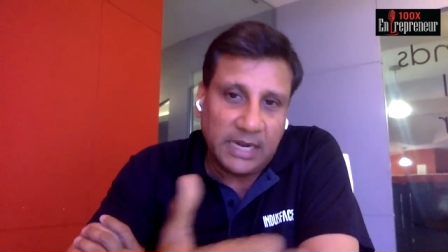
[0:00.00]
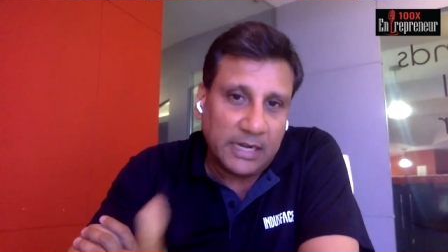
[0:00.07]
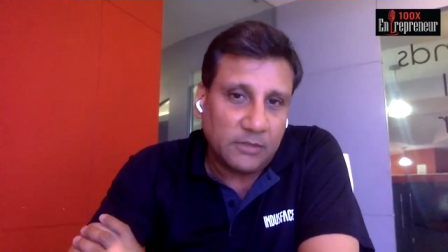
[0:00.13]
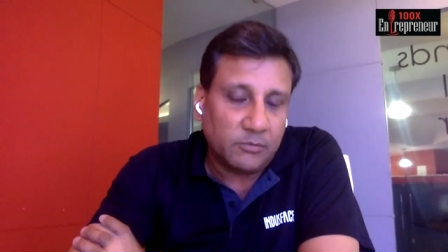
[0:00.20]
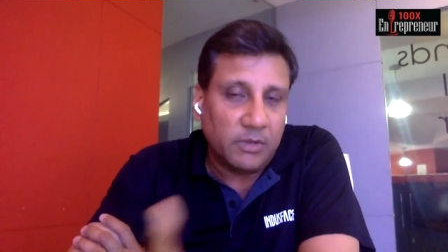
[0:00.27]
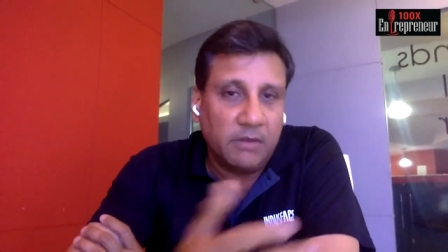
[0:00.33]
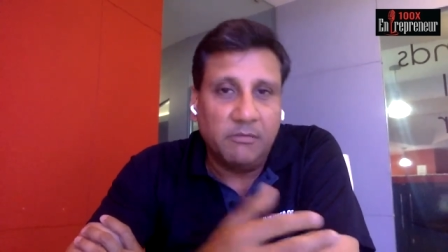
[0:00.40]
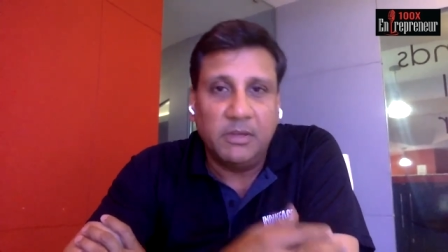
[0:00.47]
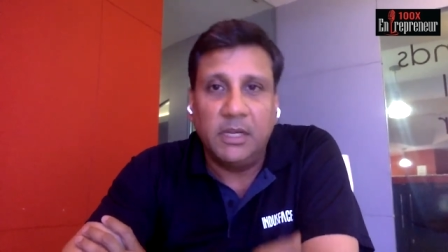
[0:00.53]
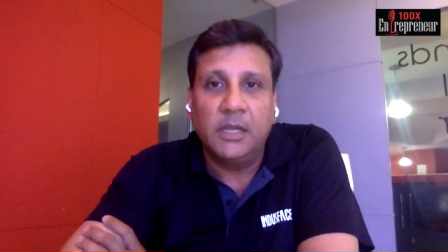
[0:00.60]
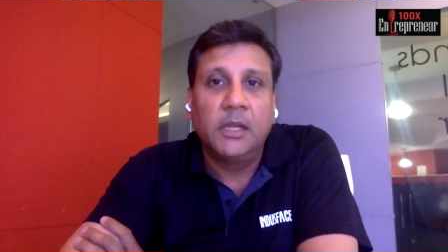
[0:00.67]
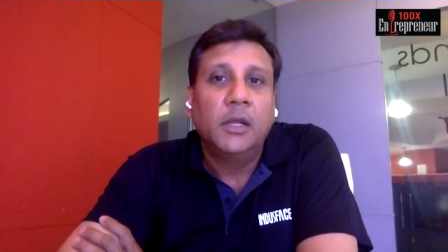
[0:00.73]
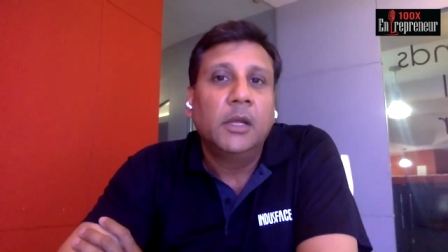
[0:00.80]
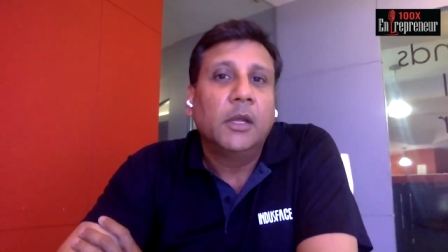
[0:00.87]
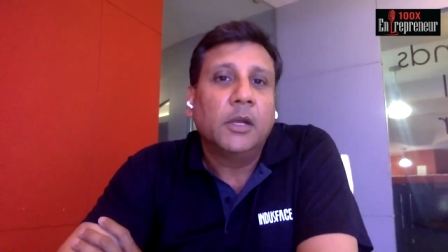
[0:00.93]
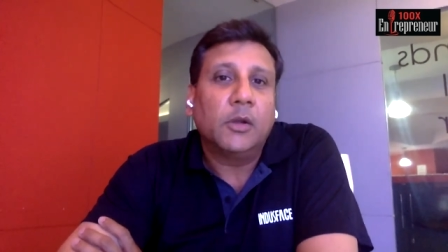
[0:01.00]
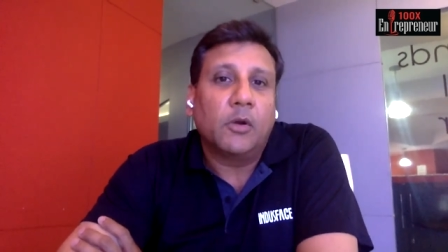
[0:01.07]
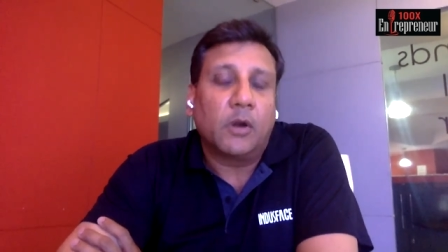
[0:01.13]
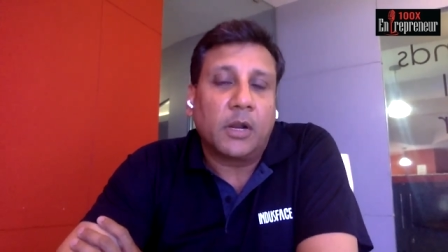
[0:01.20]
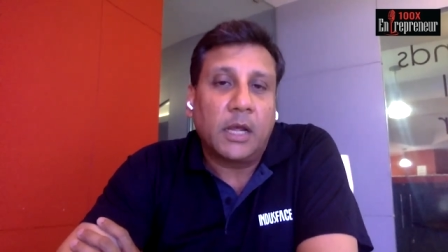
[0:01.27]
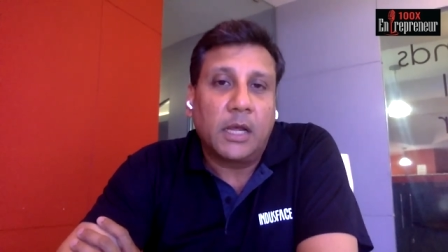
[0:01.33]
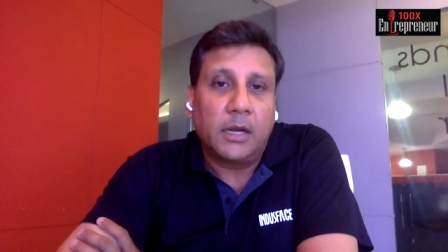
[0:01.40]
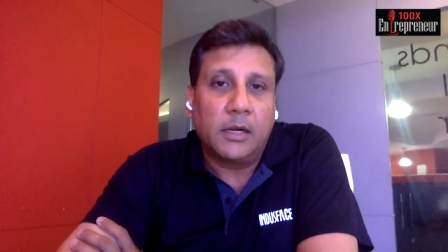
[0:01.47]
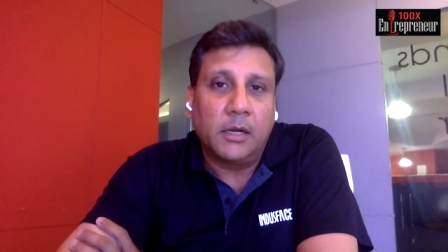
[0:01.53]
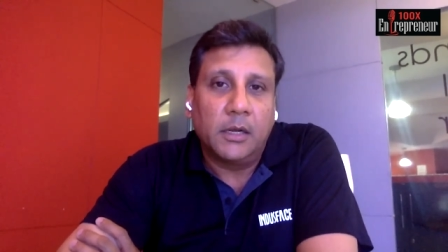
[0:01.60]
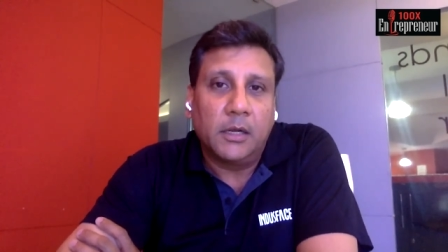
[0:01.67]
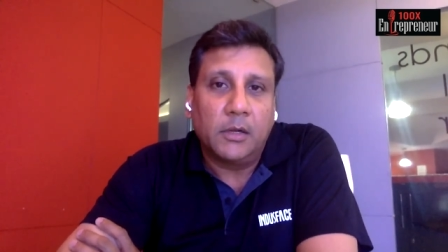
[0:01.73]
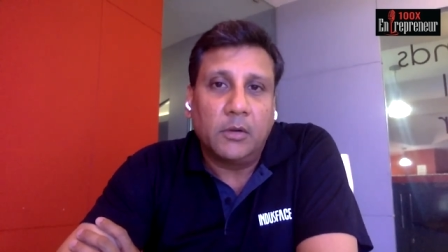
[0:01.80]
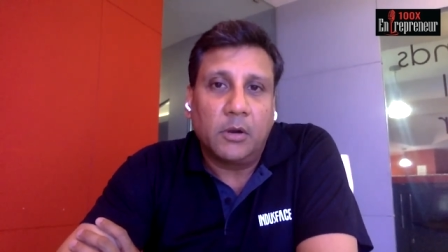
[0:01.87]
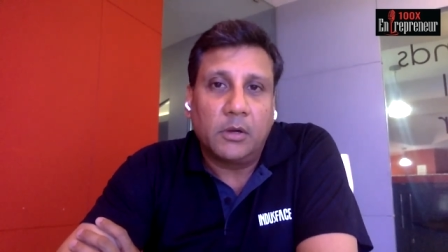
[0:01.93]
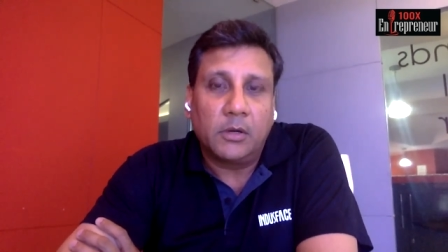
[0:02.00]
And that is when we got our